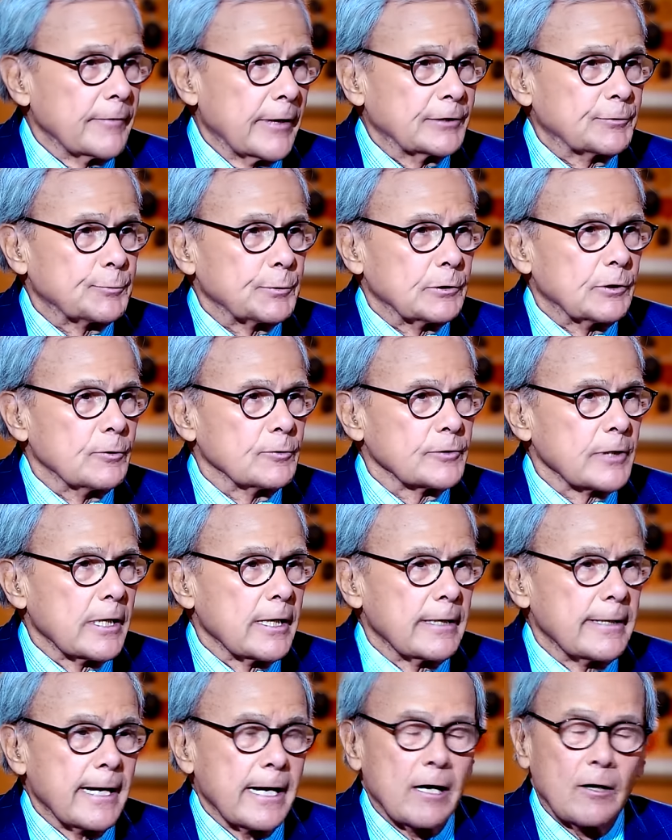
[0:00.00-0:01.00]
That's what goes
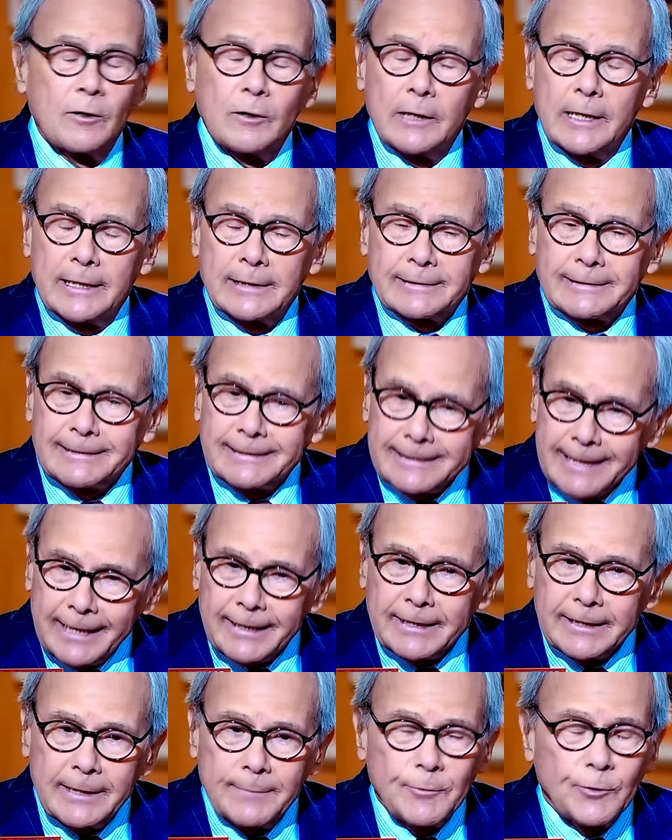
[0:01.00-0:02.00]
on now. It's
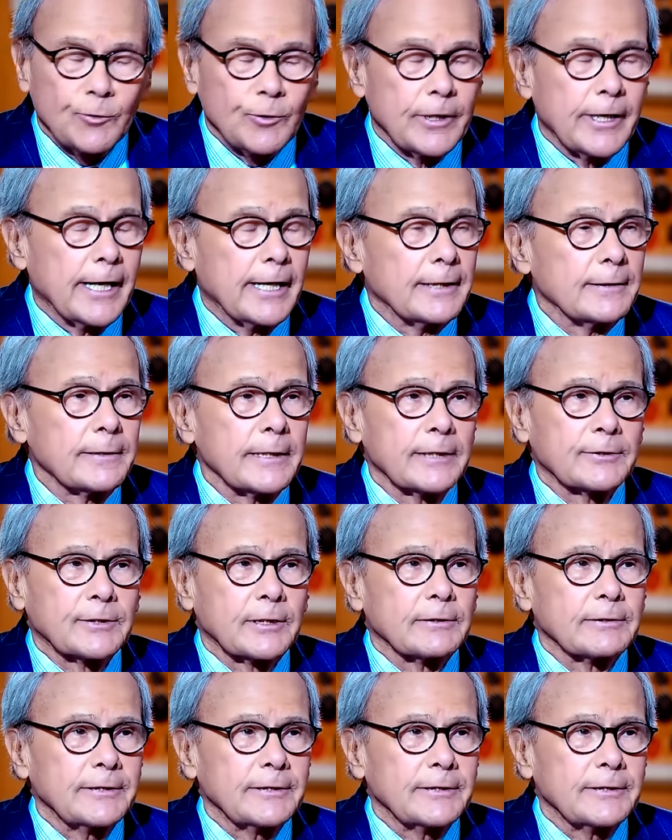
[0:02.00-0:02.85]
got to come to an end. It's you,